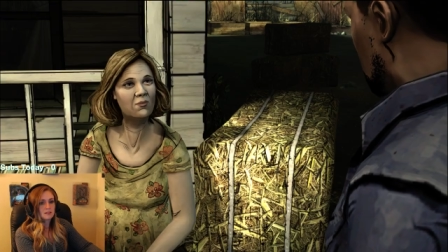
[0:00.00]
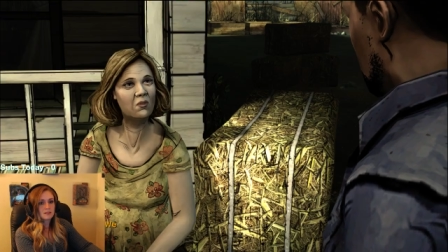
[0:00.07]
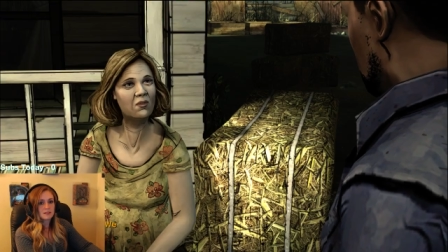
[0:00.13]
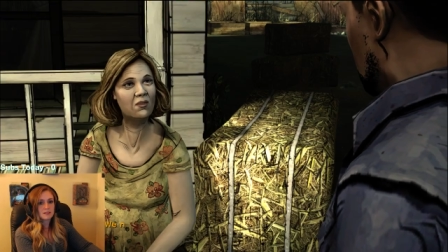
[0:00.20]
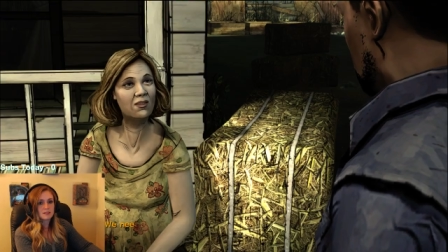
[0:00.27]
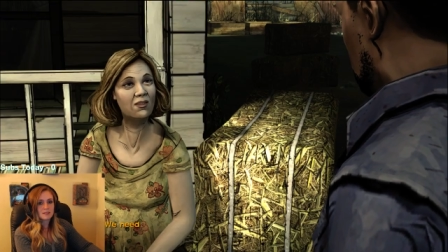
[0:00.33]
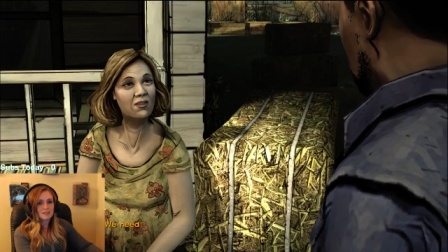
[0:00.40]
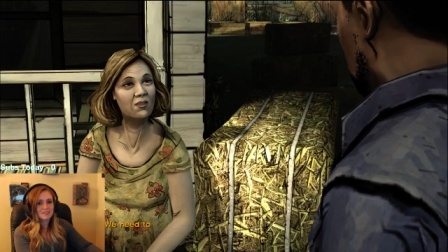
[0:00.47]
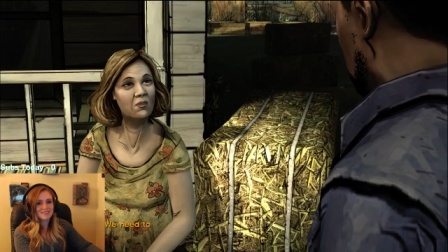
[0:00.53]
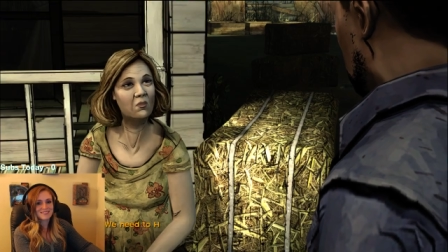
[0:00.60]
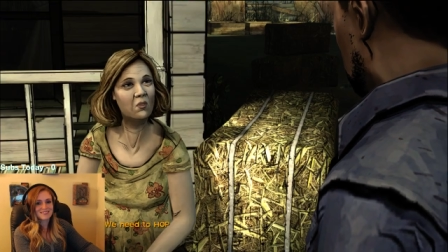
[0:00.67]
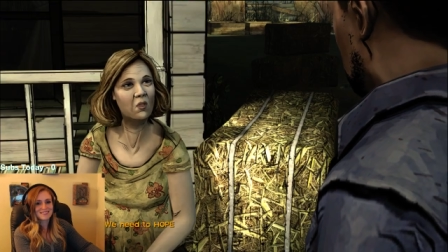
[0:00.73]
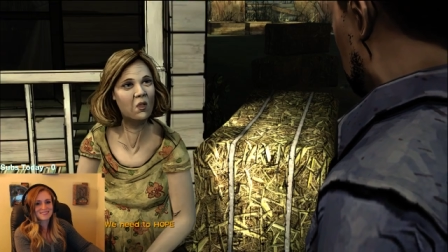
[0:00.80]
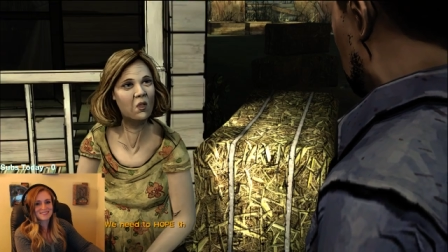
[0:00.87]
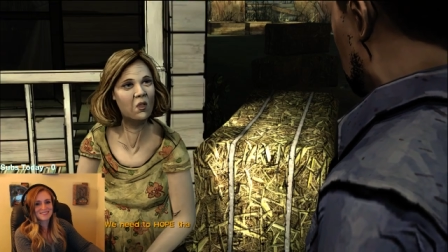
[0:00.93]
We
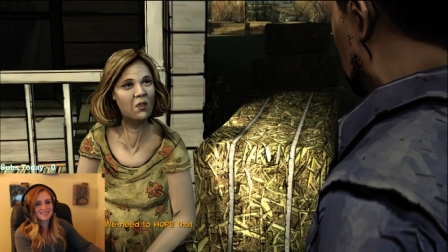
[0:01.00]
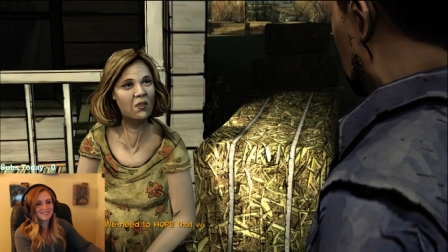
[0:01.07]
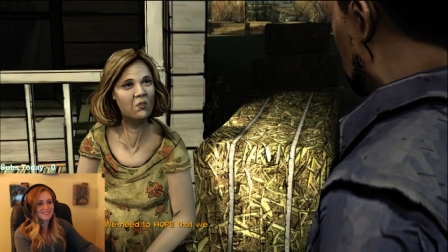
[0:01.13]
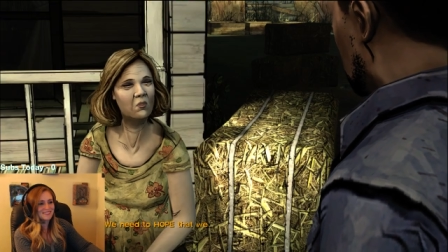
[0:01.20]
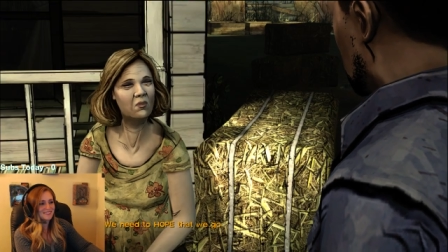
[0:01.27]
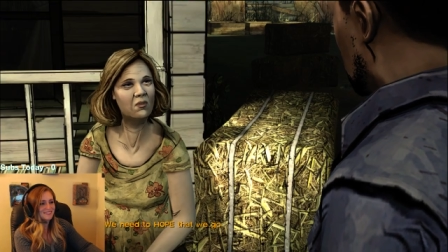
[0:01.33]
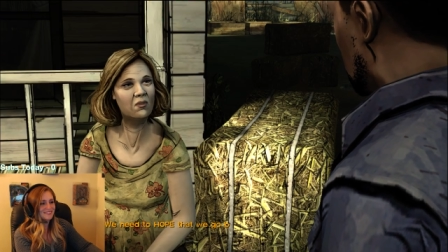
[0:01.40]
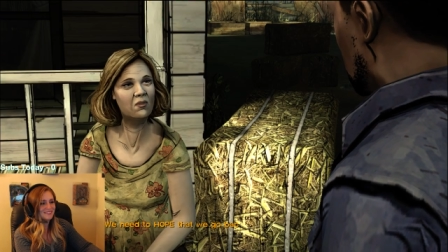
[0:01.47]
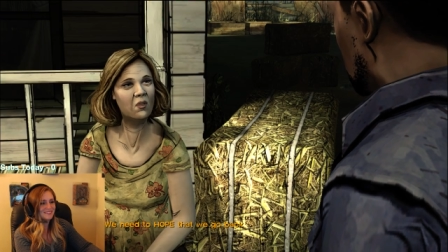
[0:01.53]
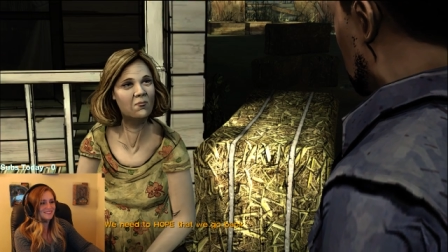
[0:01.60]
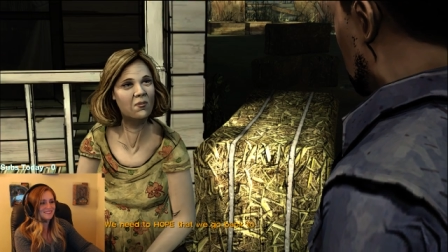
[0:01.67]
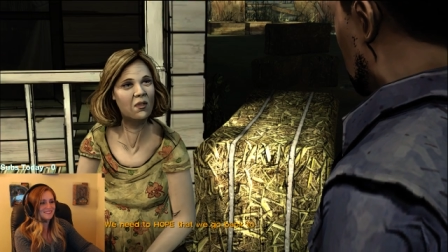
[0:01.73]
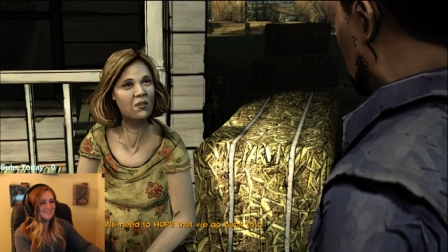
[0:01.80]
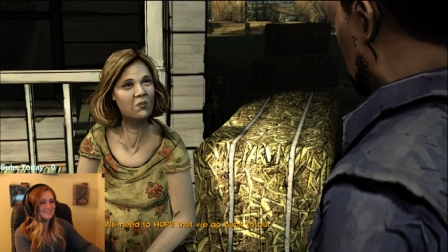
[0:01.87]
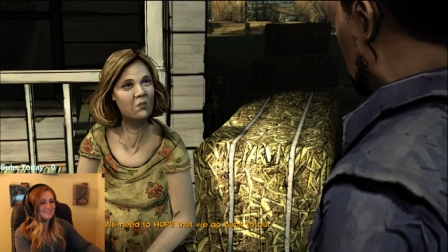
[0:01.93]
need to hope that we can
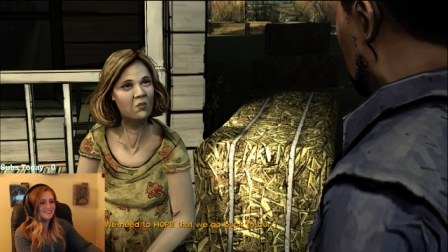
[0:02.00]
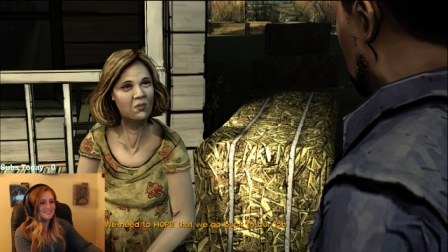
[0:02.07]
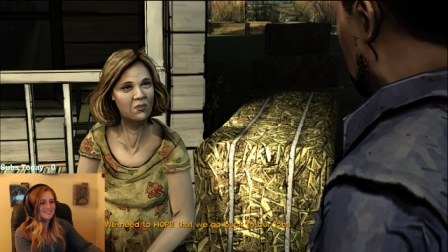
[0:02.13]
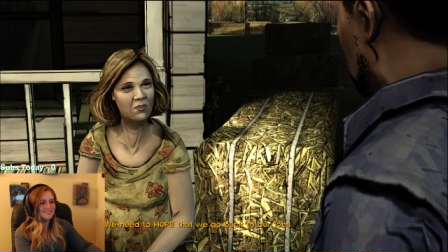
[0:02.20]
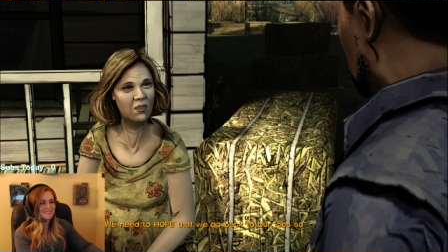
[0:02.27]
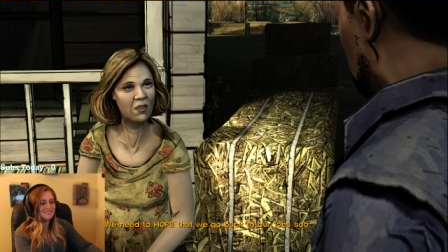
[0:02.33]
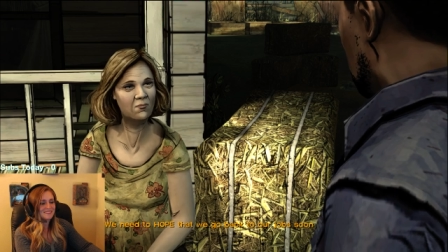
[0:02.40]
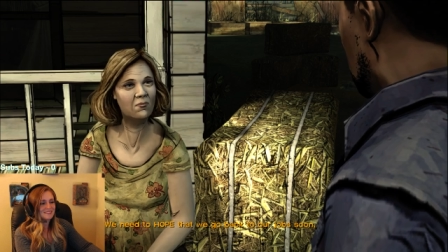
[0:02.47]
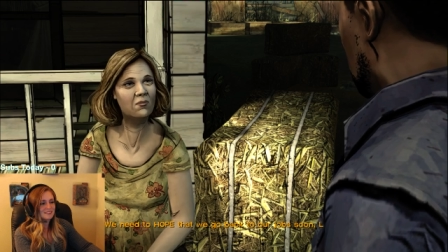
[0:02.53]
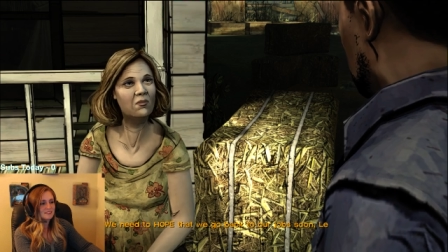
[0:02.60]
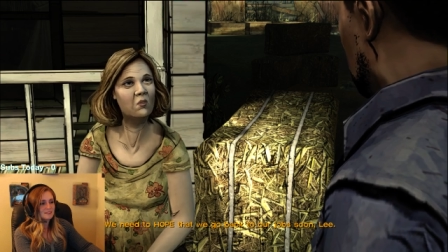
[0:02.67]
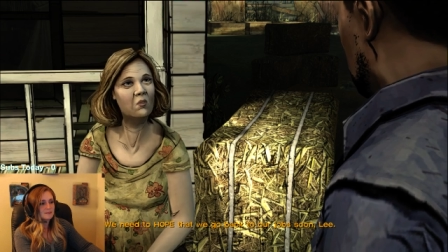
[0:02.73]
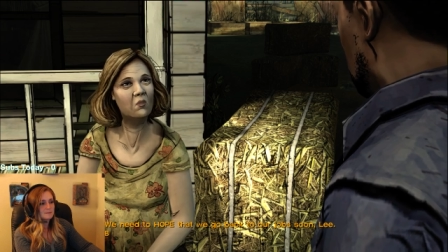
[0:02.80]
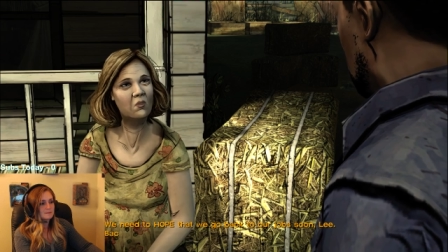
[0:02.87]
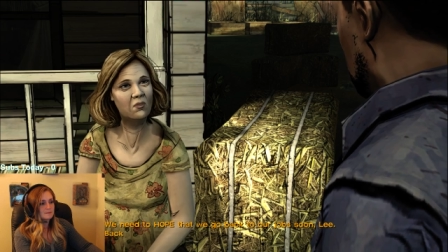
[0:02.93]
go back to our jobs
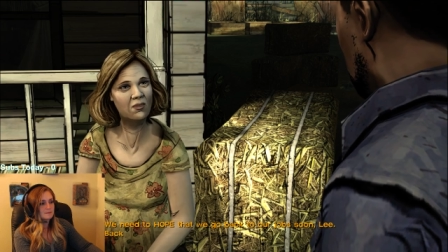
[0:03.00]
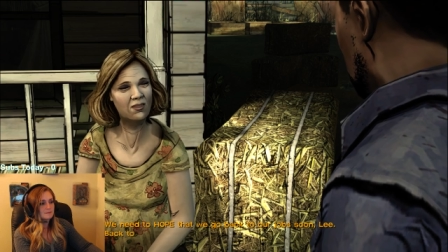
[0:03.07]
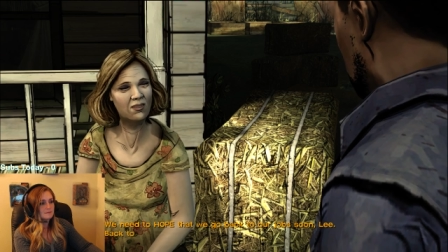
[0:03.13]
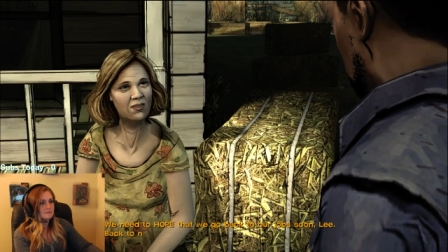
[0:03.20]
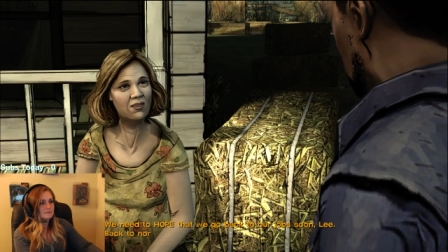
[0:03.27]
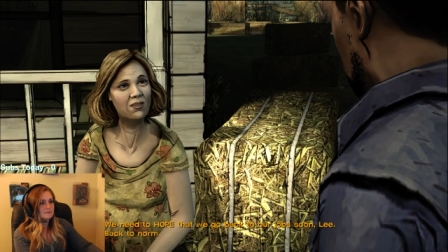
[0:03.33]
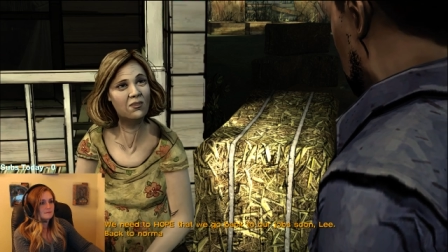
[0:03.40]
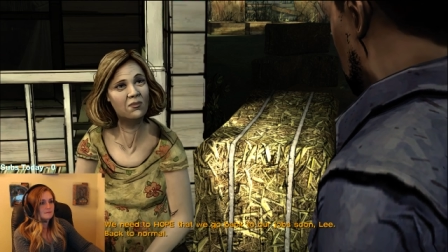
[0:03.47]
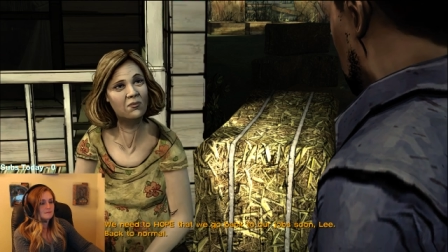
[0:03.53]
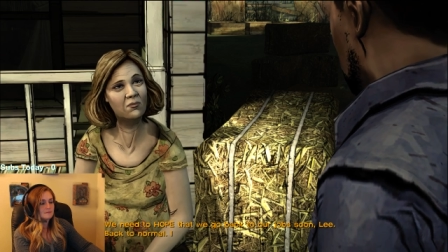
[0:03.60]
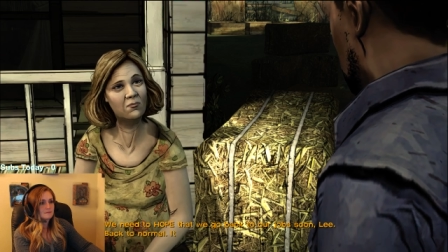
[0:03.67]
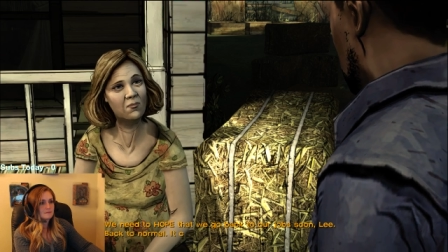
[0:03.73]
soon, Lee.